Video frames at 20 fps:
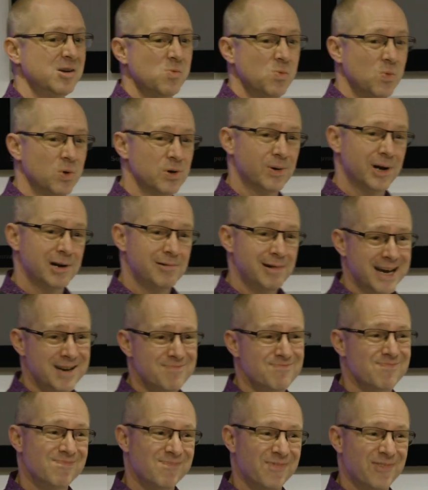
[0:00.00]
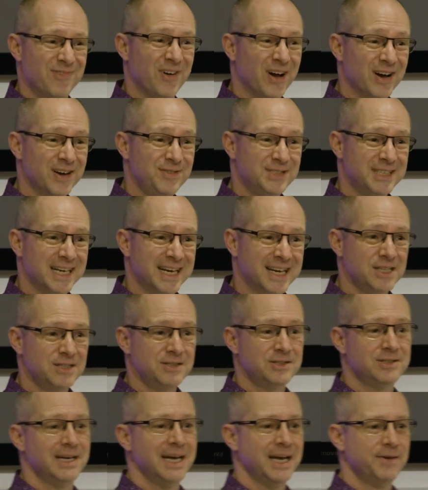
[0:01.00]
What do I reckon? 5
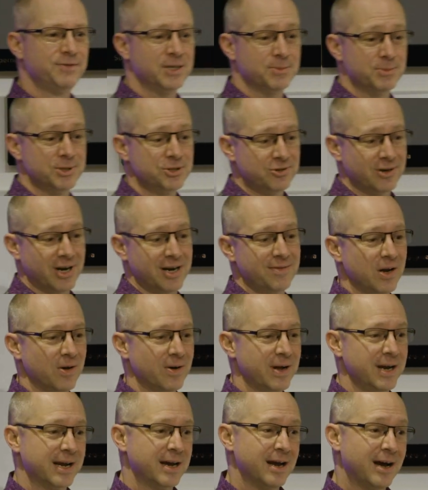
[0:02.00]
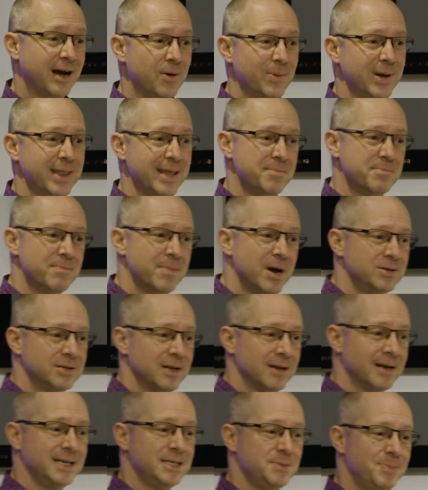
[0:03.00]
seconds? If someone's driving along in the car when they're most
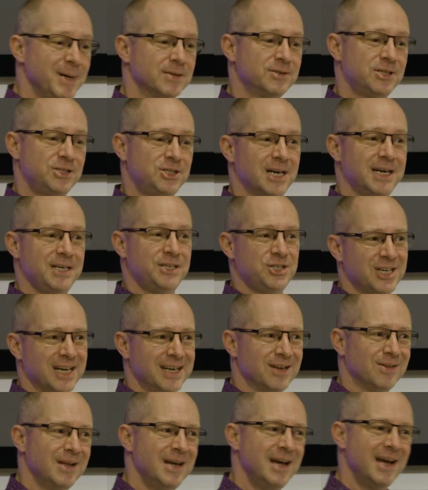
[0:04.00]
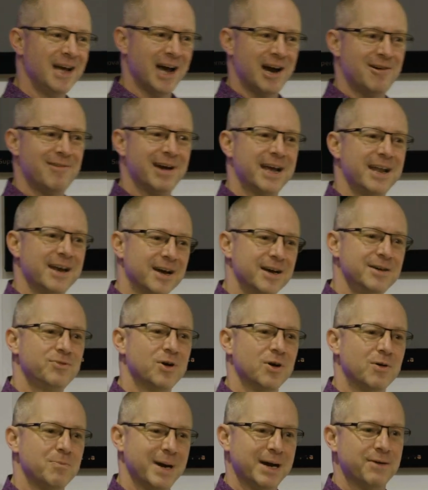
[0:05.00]
likely to be able to change a channel, I reckon I've
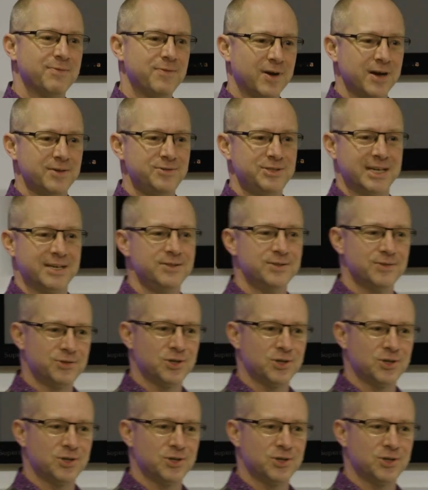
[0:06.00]
got about 5 seconds of